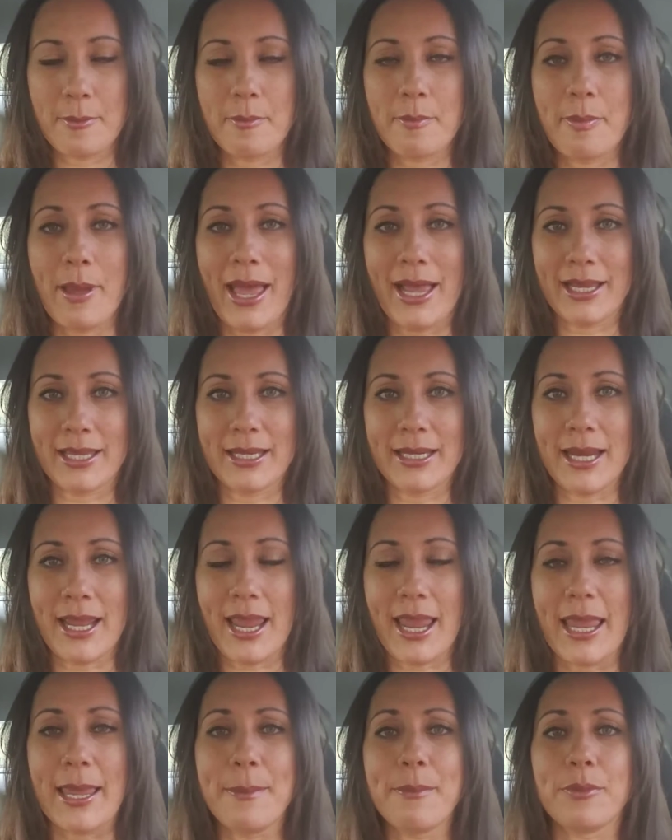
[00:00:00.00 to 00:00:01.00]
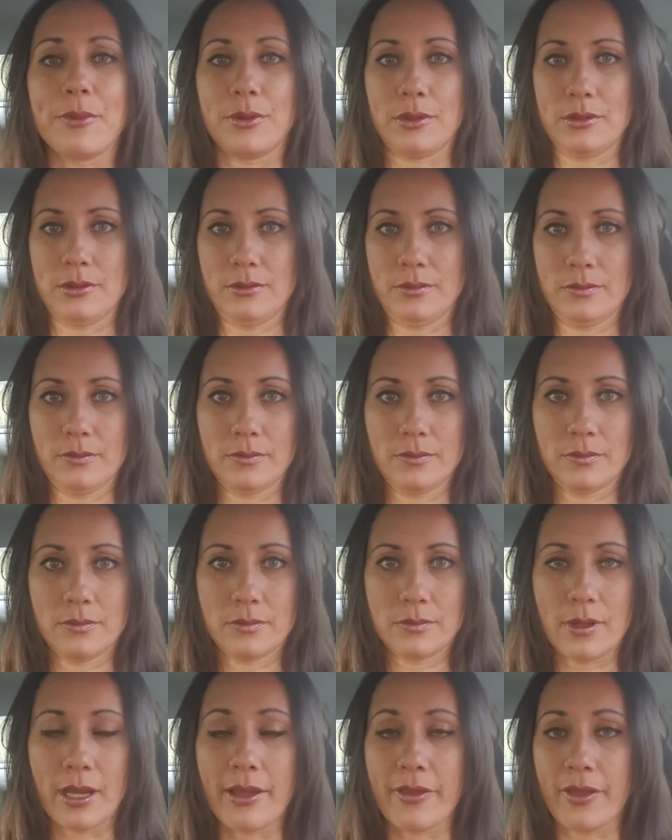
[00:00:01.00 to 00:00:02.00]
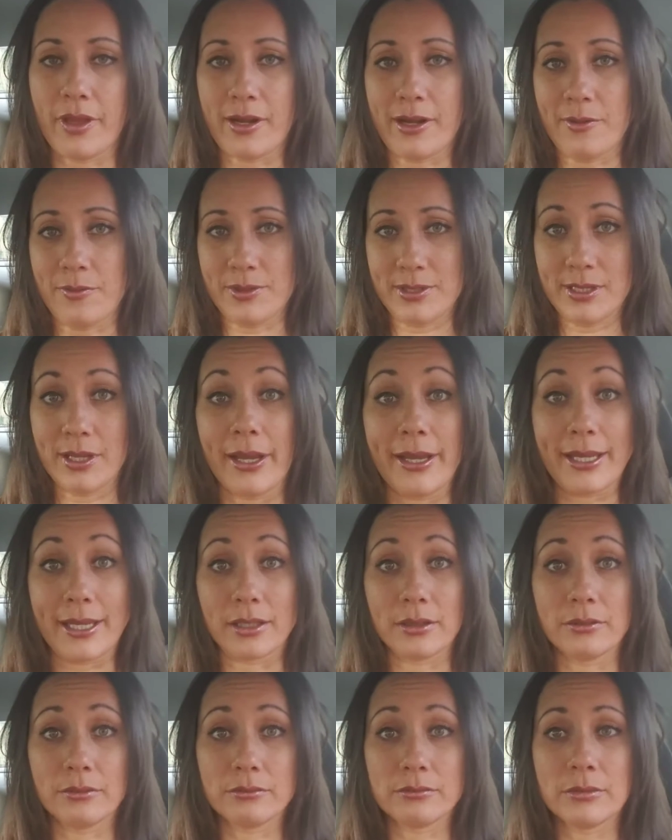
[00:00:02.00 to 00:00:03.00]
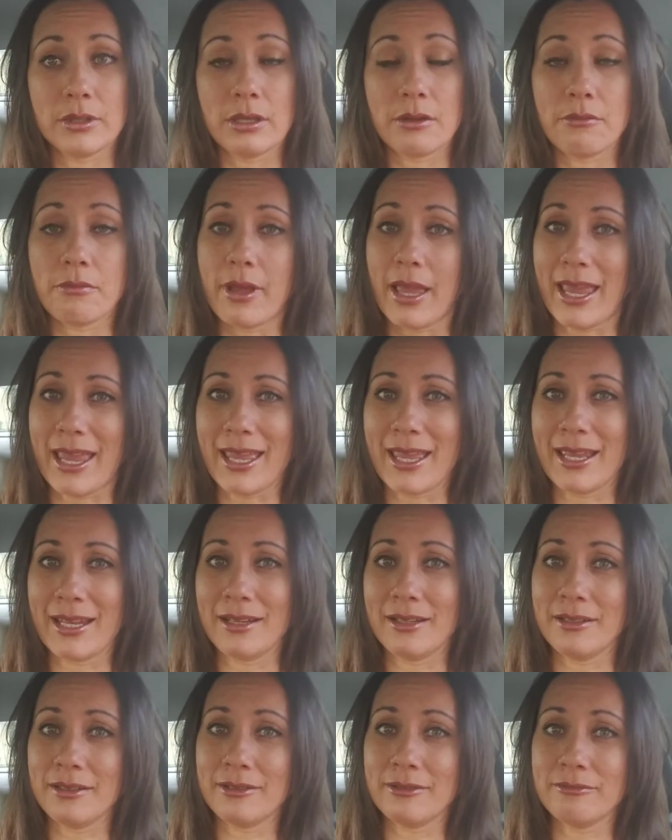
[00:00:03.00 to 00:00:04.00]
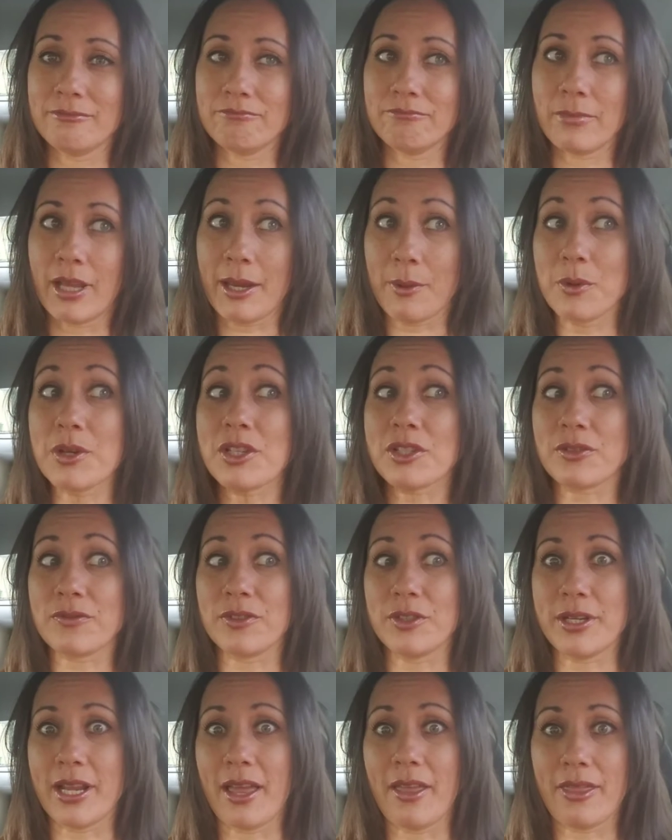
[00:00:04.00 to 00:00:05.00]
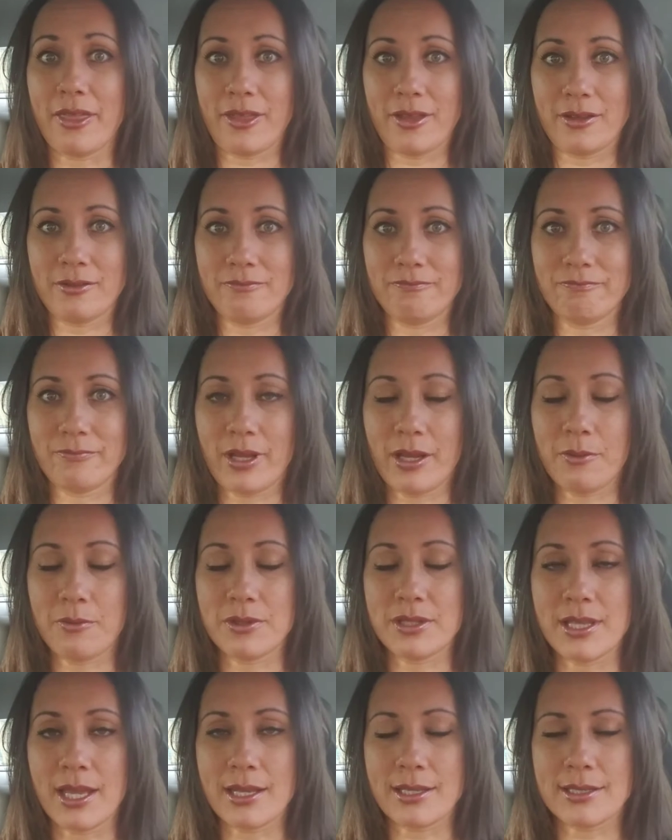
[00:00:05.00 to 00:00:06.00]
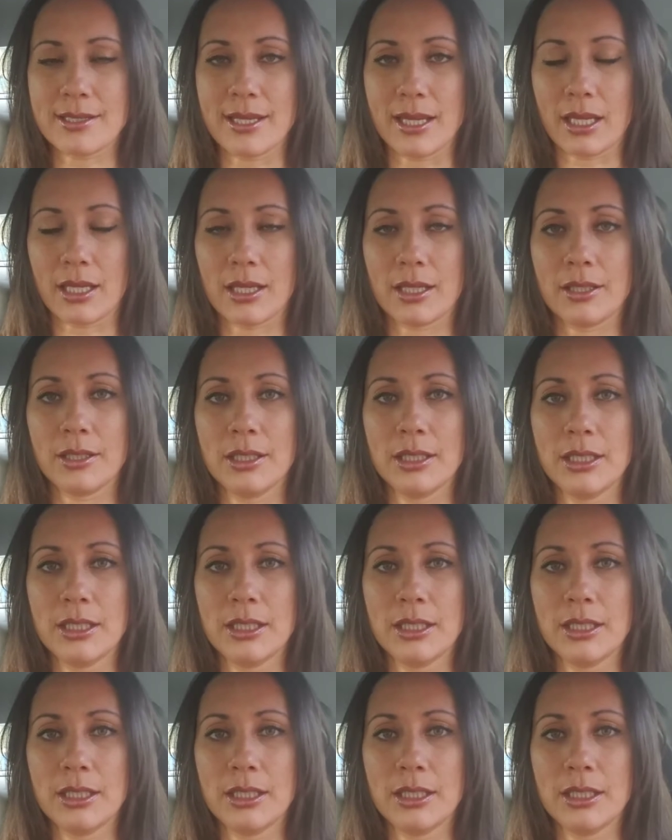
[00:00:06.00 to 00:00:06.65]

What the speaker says: Back in April, I thought I was dying. And I wished for death. I was that sick.